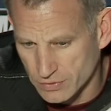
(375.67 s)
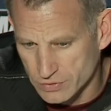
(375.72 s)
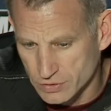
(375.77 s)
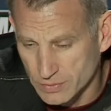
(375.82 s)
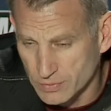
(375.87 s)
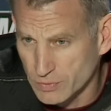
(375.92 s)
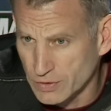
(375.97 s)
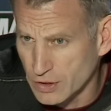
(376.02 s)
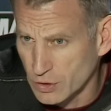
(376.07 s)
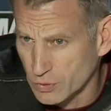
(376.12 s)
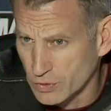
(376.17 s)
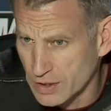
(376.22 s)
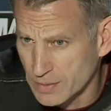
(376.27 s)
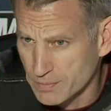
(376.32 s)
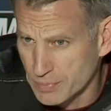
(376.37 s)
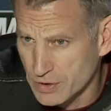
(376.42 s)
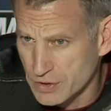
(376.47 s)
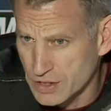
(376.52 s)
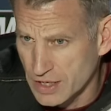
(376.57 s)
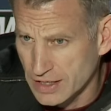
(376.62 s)
some real rim
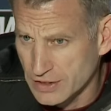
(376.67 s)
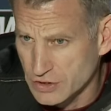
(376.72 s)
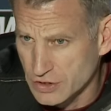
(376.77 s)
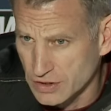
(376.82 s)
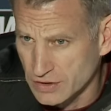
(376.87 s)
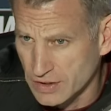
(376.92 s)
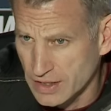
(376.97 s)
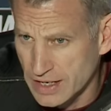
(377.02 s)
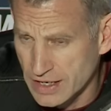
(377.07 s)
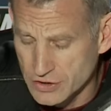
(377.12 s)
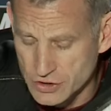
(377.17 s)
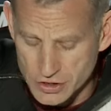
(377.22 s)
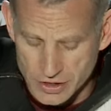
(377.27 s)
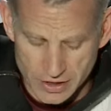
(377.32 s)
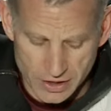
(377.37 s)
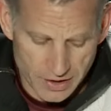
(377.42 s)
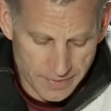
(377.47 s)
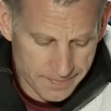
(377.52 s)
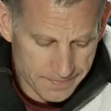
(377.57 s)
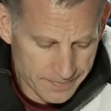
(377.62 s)
protection last
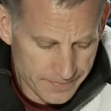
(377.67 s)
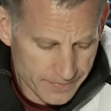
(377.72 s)
year.